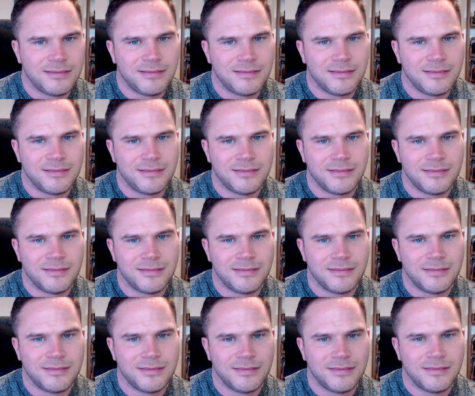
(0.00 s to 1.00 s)

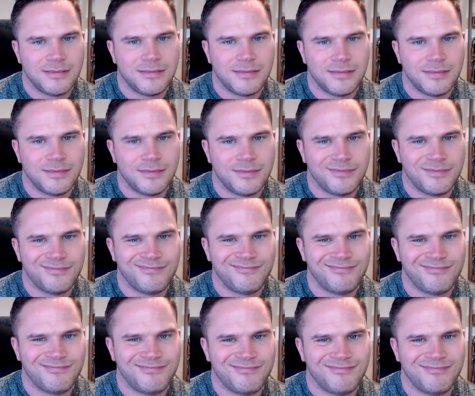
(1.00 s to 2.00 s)

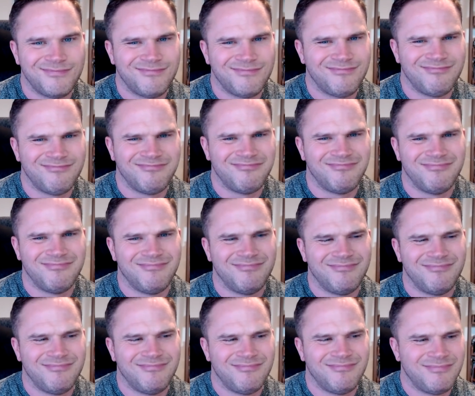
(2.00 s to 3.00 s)

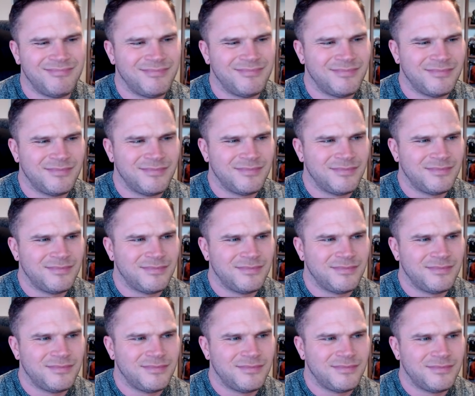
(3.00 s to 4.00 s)

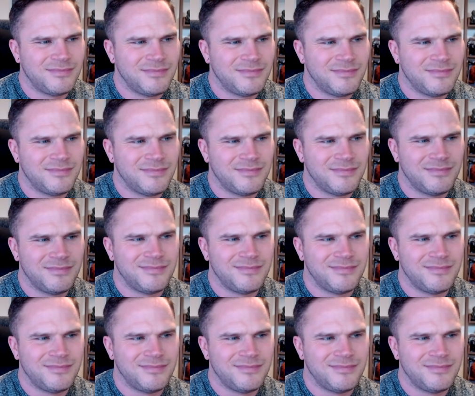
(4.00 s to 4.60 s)
No one is speaking in this clip.